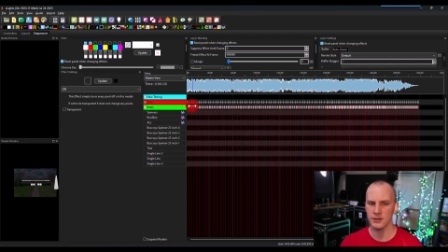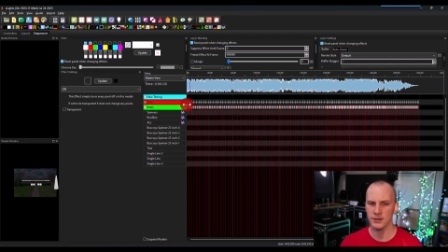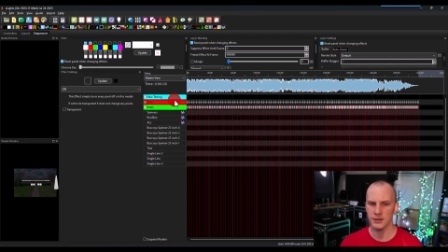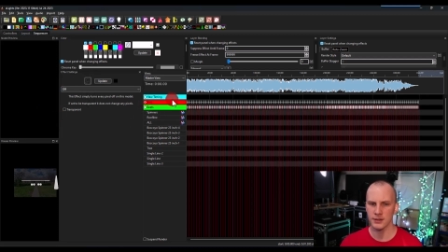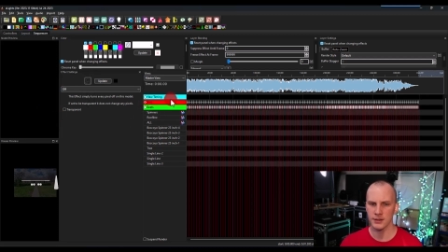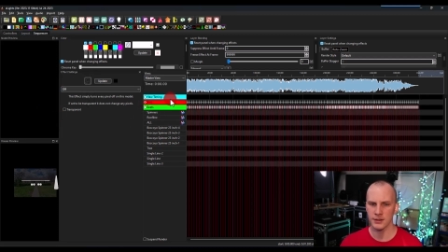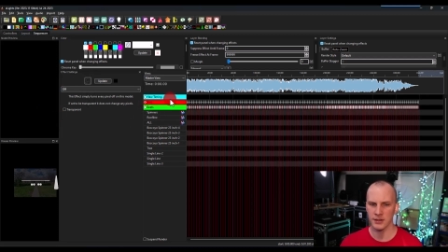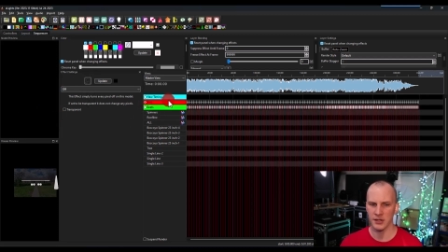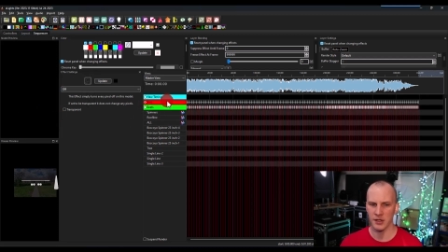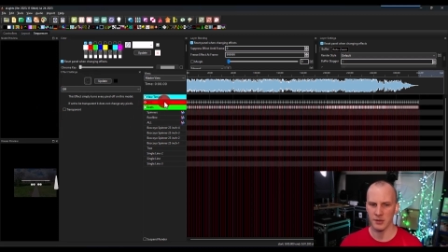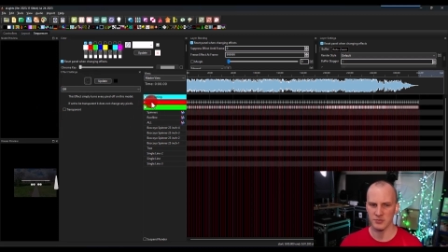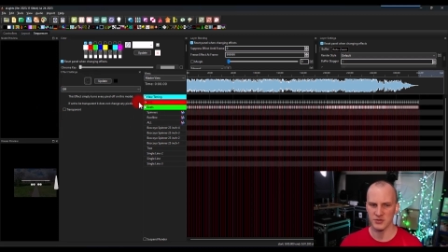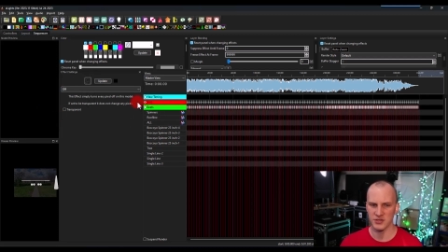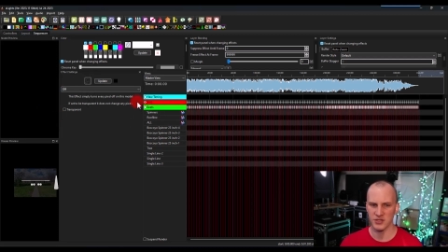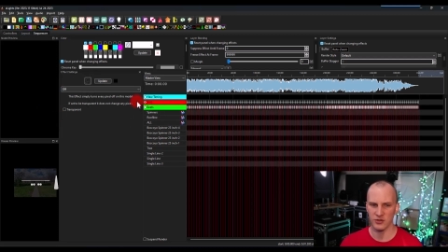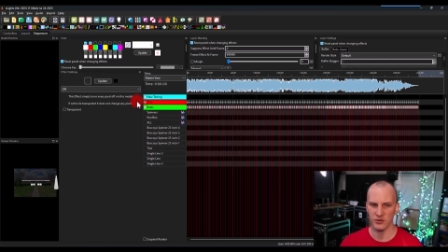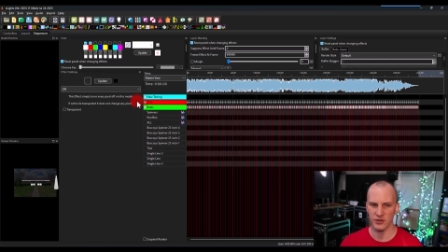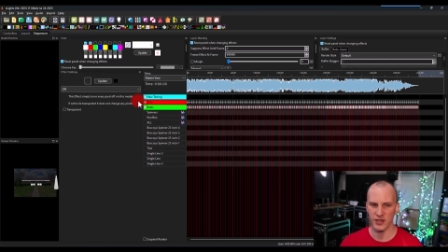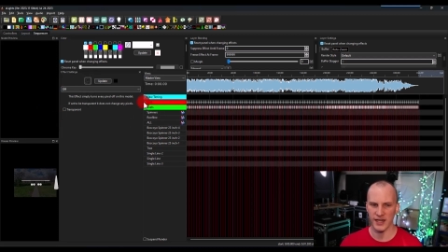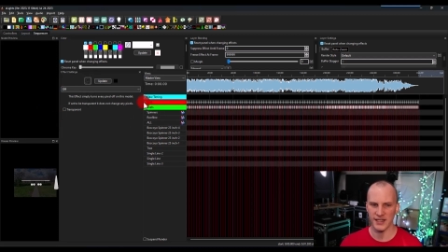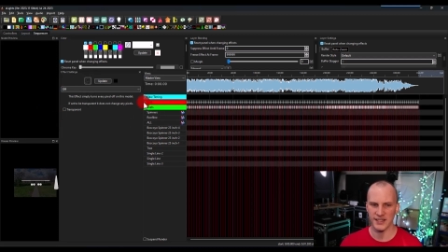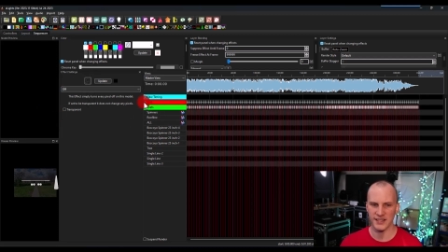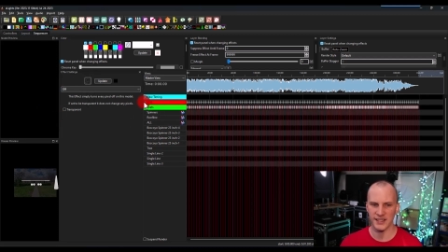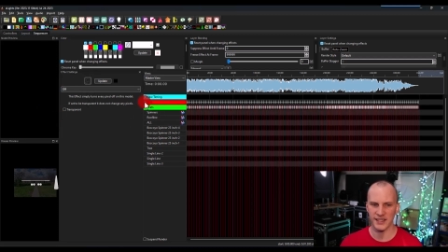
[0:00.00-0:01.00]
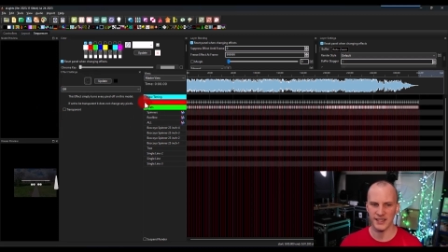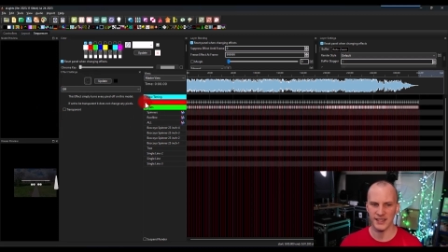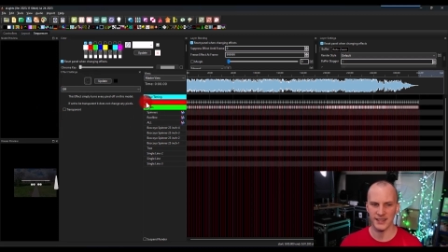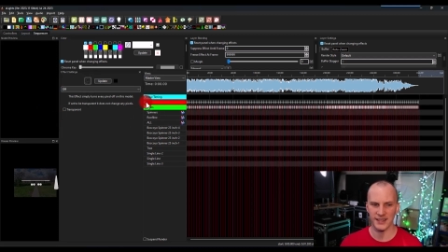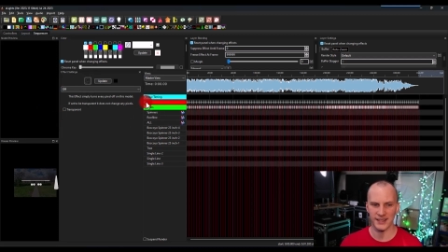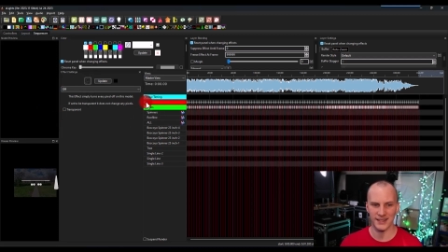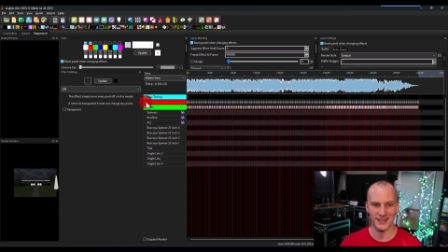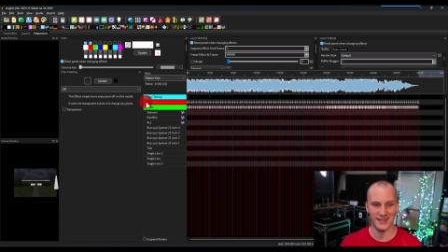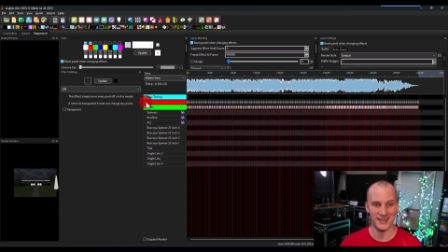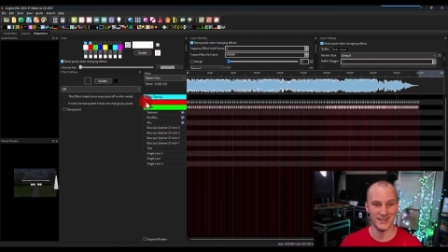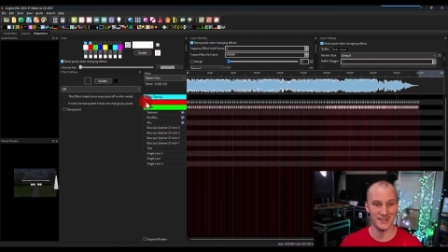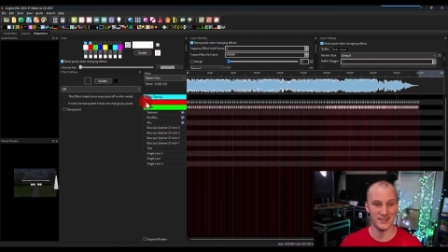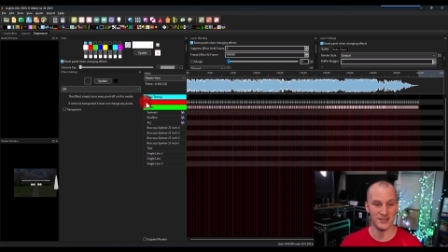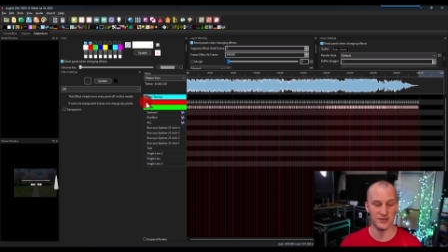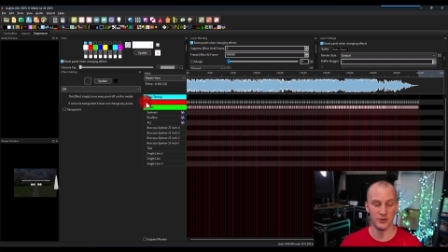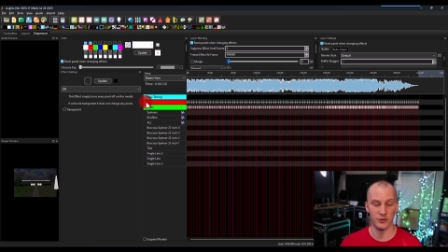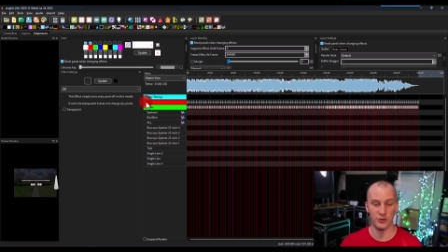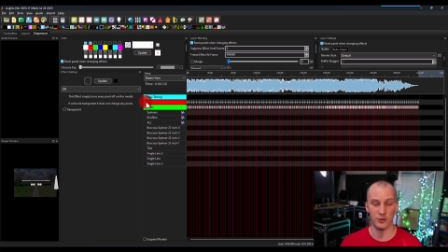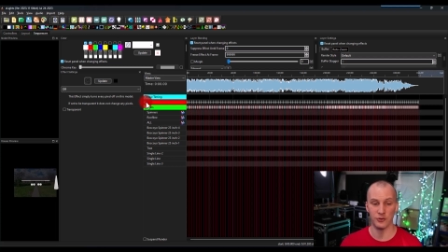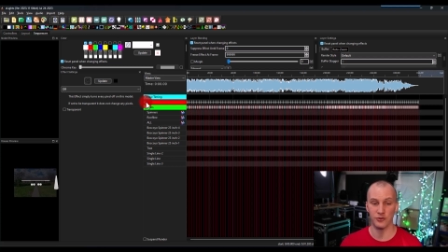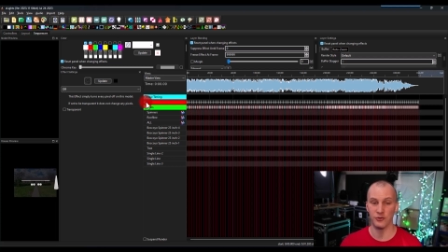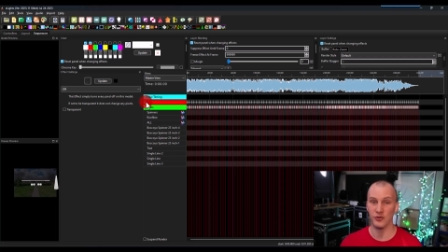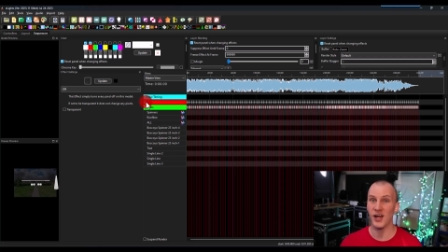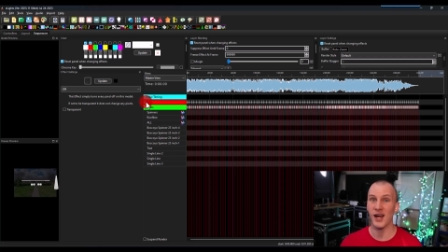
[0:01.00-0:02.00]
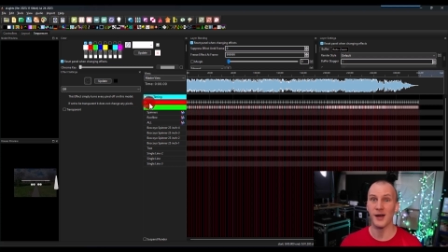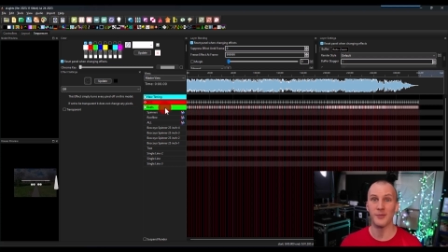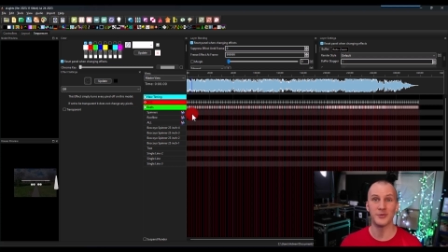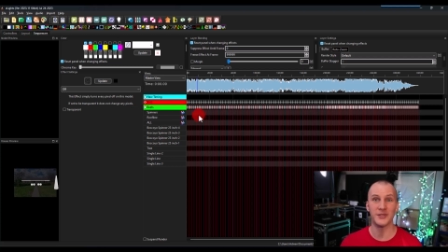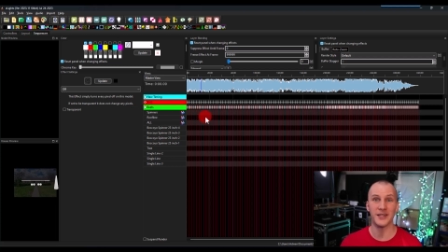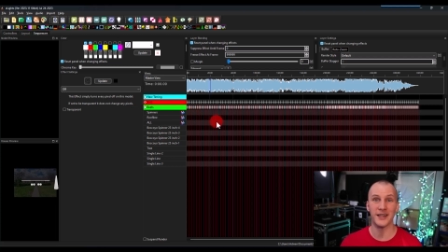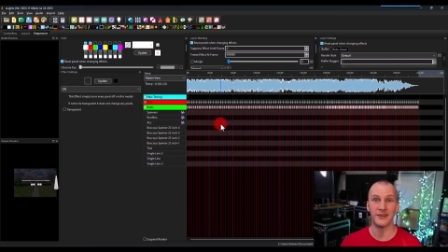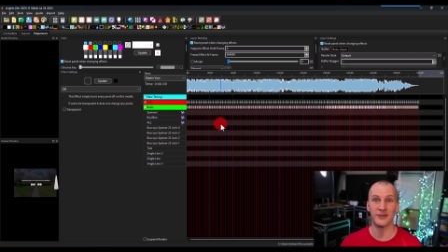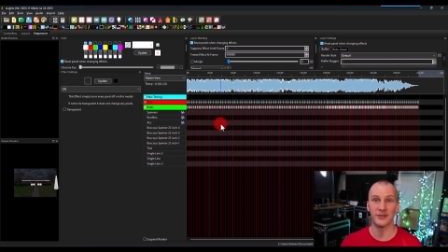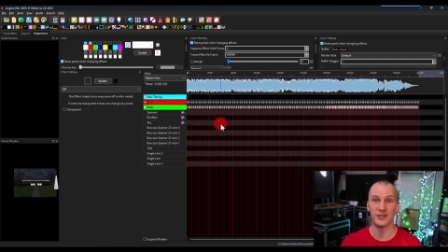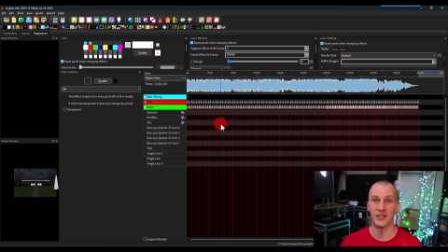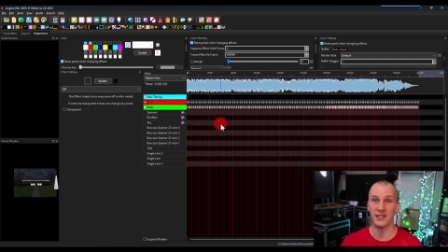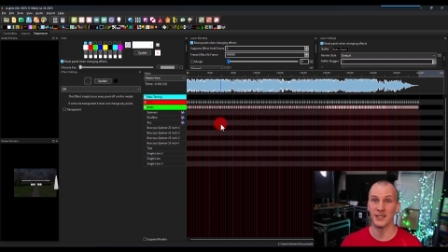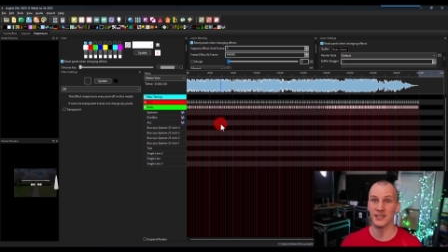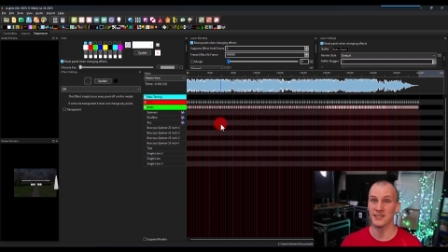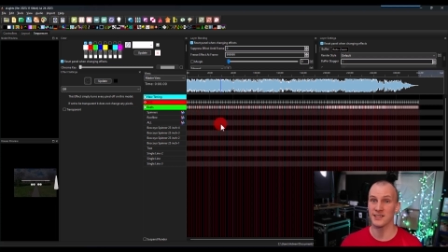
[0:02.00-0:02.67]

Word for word: Um, selecting it in this little drop down uh,